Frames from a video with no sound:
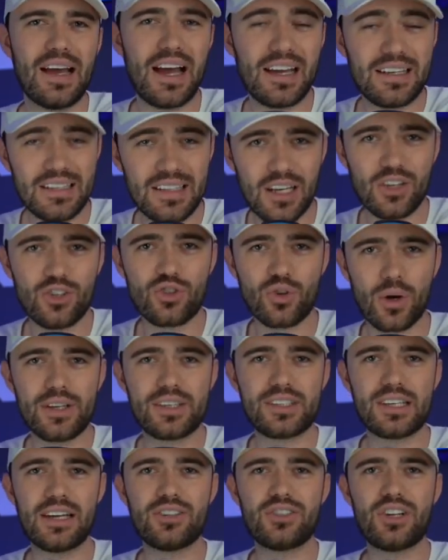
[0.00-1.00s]
I did enjoy
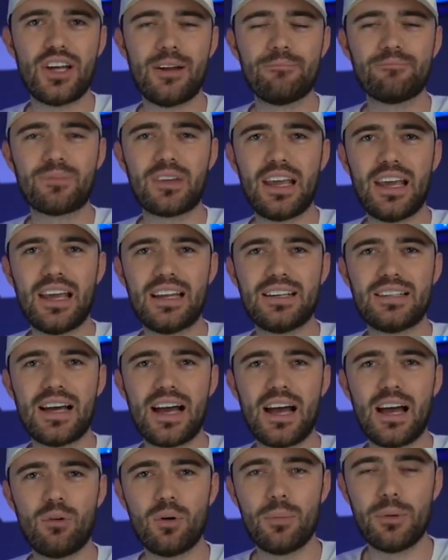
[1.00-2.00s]
SetJet, and
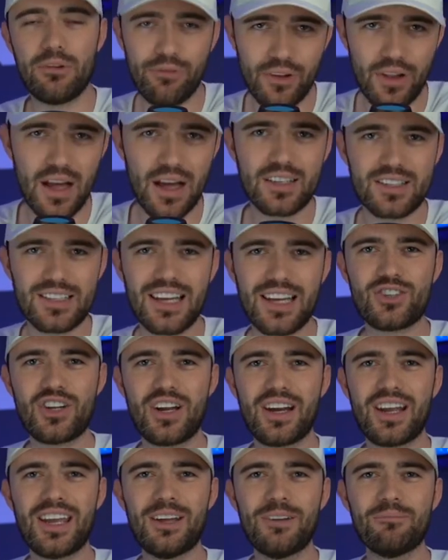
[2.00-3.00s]
uh, I will be flying
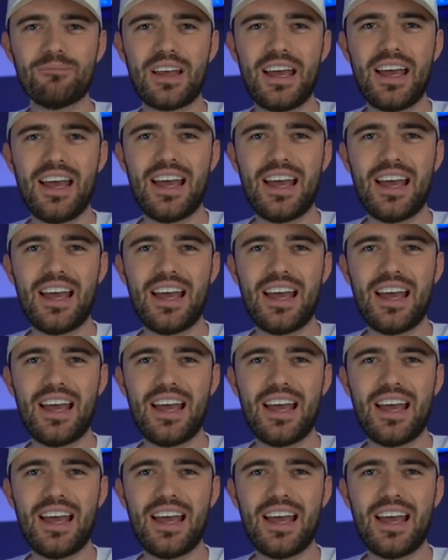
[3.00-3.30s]
SetJet again.